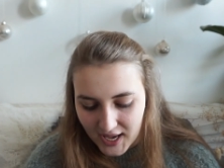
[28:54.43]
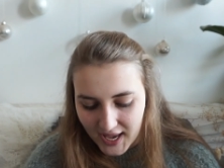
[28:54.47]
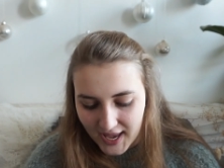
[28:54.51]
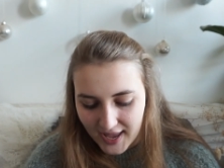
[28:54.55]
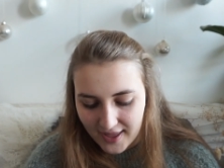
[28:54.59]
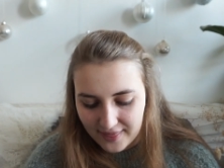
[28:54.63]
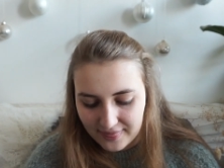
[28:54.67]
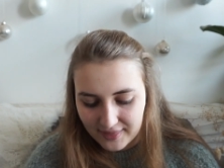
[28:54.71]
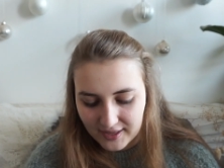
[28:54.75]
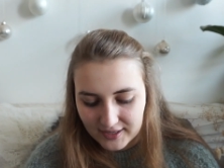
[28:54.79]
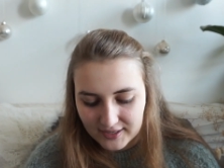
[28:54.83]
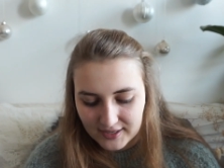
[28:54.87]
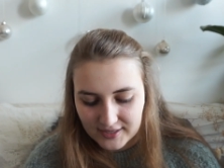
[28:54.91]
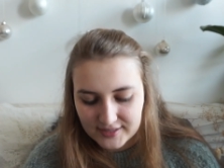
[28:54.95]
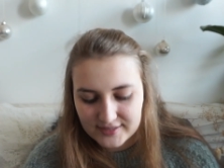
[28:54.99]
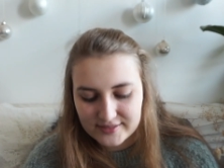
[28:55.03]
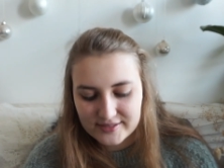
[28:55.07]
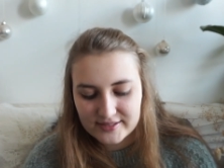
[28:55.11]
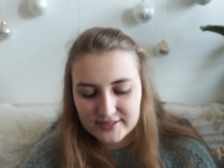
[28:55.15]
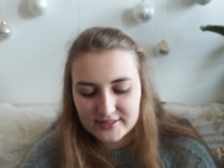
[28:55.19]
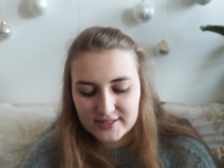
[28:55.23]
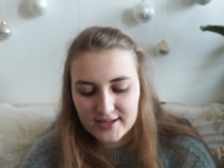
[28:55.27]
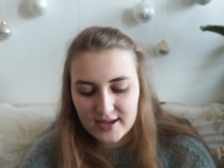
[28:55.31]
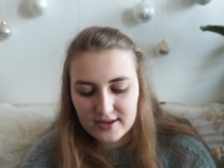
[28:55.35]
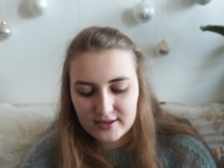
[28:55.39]
And then I
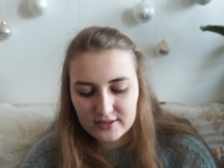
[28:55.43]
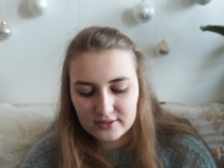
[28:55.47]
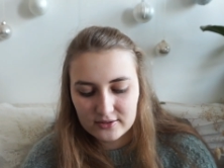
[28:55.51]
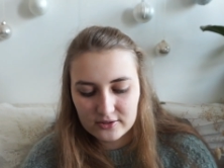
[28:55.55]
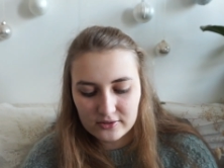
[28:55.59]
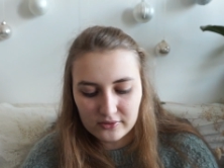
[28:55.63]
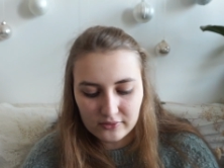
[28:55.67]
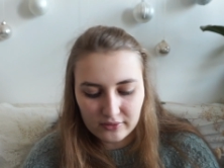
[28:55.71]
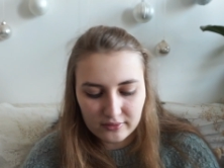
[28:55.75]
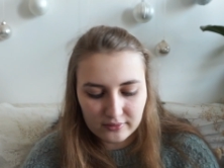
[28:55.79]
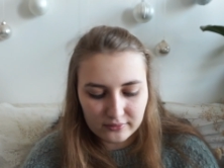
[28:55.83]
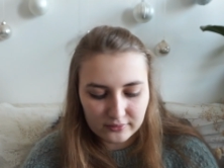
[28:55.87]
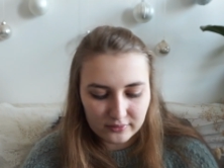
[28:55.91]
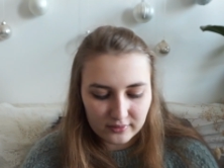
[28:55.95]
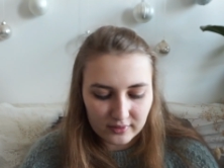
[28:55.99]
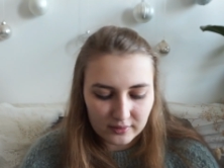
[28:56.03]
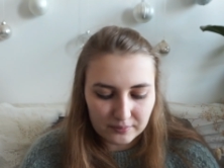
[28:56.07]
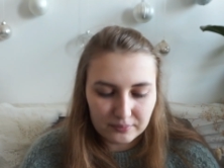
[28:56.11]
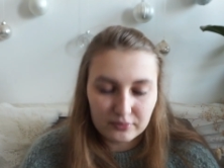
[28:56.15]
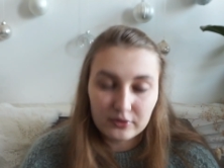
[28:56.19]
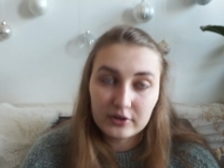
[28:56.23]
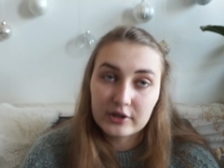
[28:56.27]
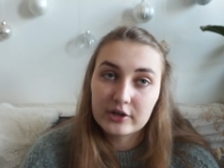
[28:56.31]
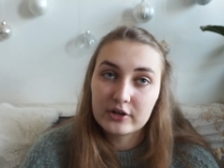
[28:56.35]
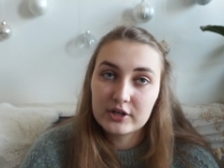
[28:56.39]
decided to do the
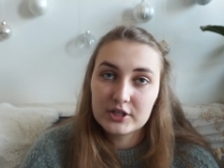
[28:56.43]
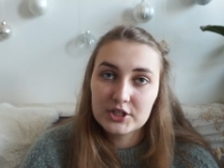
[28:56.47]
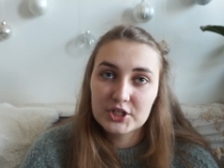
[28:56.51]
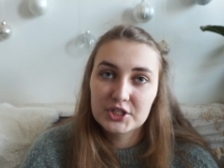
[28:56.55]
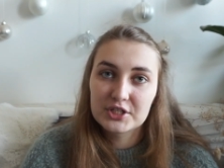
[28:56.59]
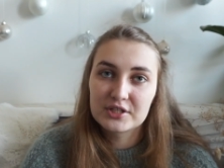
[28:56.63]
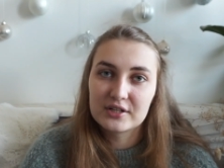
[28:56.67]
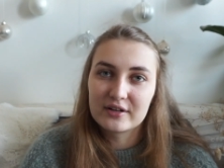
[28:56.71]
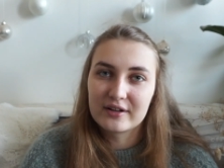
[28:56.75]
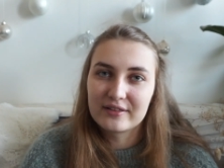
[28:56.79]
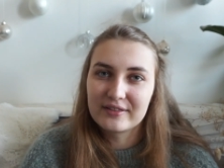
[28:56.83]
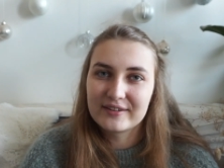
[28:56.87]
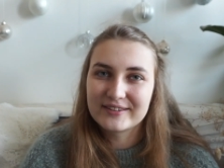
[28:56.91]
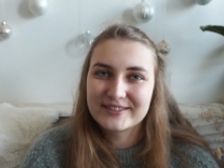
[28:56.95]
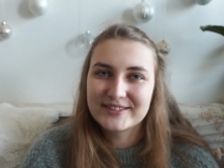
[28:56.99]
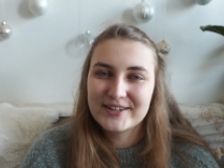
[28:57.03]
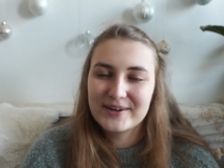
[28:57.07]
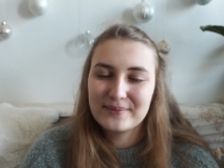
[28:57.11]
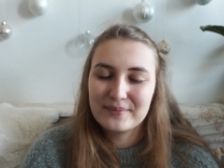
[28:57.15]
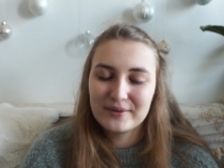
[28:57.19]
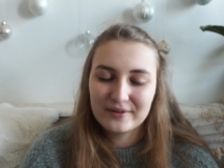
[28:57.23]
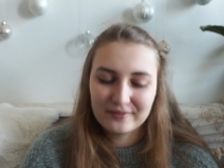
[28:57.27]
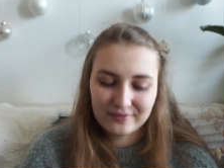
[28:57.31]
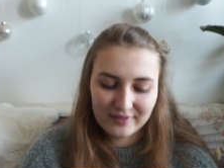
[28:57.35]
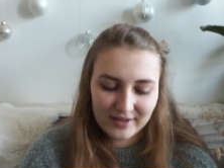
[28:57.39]
brioche on the
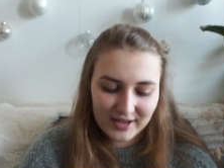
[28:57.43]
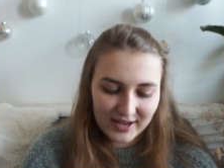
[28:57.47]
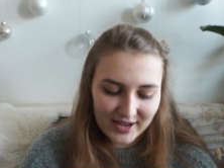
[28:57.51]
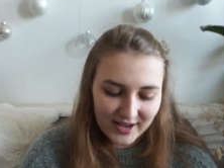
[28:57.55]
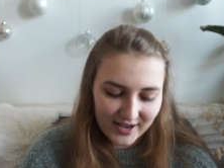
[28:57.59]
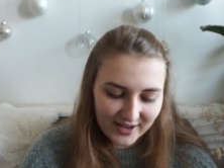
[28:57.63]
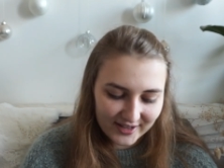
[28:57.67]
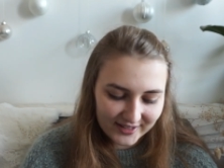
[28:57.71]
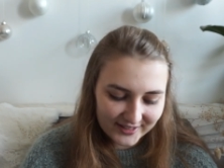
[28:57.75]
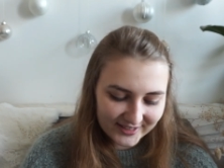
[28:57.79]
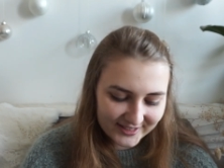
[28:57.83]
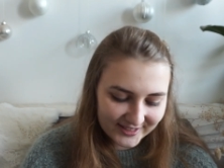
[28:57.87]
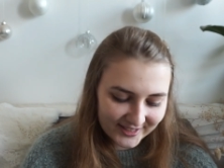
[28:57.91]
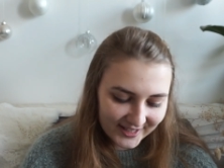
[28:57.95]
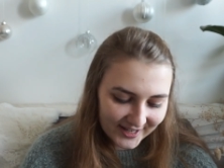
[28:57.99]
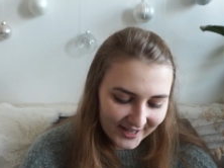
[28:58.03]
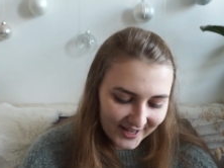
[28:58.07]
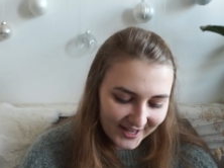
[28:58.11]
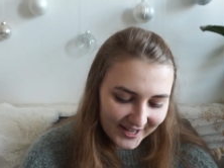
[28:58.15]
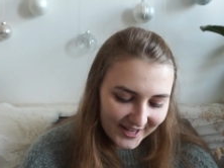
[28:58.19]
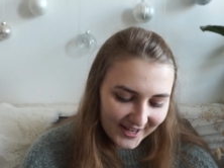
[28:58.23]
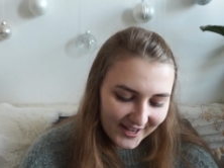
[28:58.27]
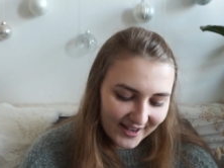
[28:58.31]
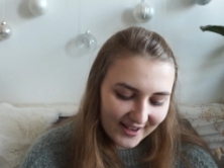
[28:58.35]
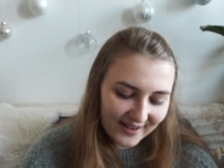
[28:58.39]
top of the head
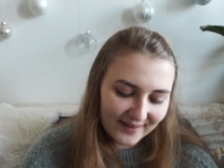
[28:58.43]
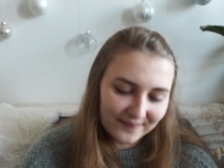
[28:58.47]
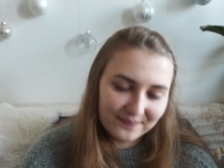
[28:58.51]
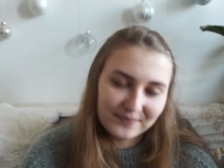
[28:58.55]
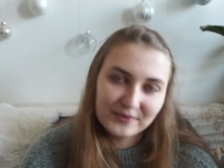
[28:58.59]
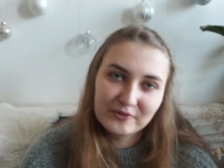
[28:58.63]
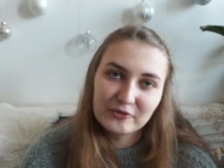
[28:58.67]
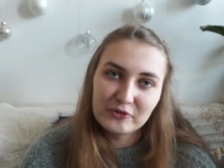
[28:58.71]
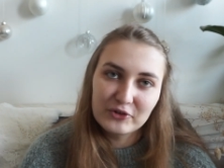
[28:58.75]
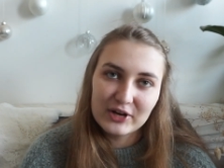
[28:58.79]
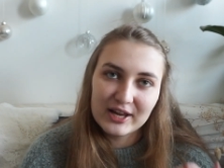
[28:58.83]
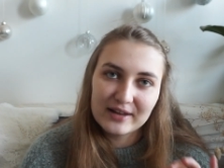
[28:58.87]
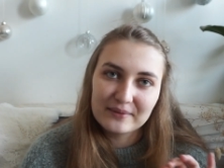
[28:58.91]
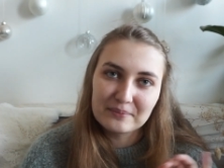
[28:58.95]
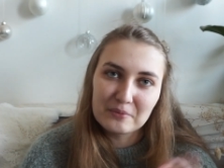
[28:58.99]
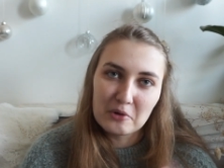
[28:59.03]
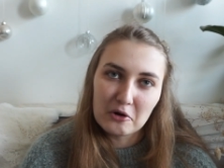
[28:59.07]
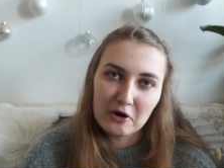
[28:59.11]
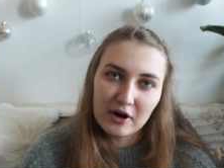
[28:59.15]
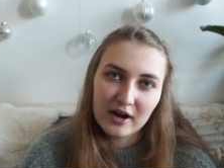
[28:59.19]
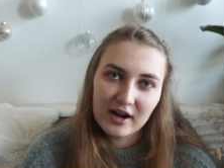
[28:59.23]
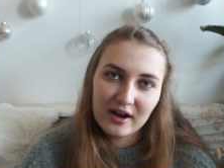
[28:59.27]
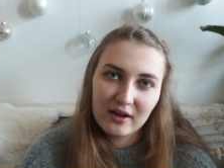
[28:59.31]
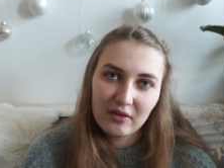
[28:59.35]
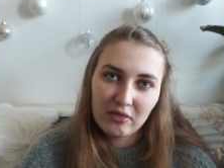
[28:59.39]
to let
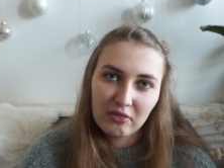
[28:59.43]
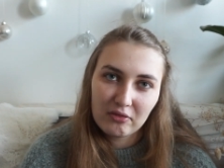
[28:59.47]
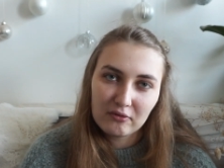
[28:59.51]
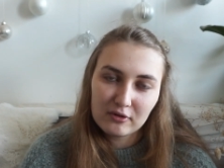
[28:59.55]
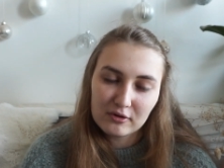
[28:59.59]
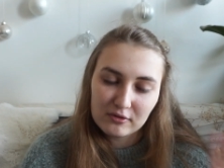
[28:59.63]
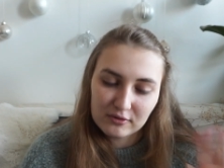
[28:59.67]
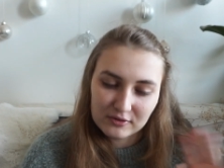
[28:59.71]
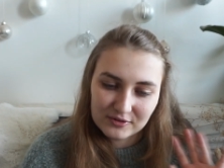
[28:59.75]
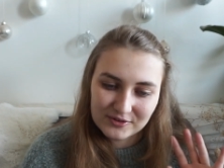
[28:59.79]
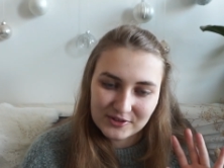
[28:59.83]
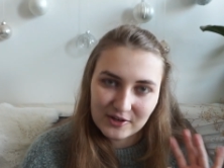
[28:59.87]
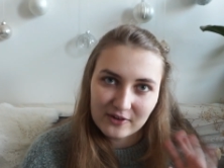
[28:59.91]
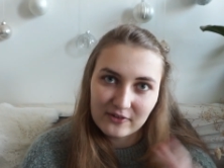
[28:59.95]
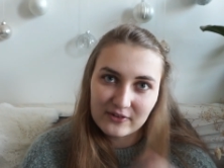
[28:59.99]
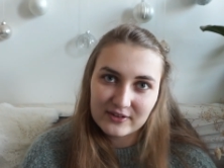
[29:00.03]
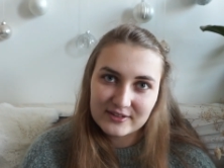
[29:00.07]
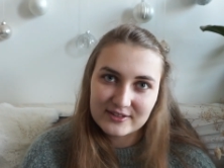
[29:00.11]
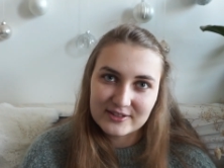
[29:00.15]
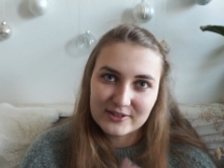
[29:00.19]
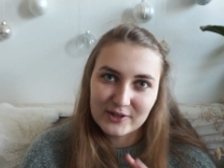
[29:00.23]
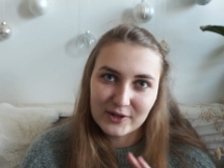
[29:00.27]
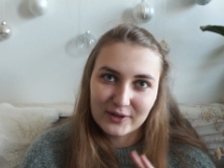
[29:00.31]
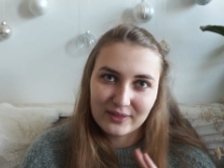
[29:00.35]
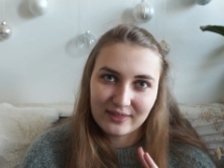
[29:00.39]
more air through, so
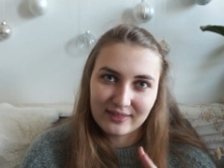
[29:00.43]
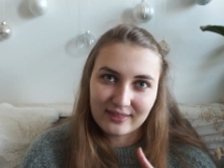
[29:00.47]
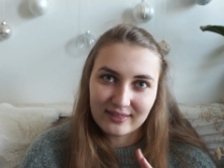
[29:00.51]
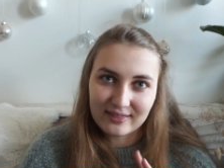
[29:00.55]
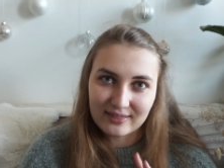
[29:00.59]
it's not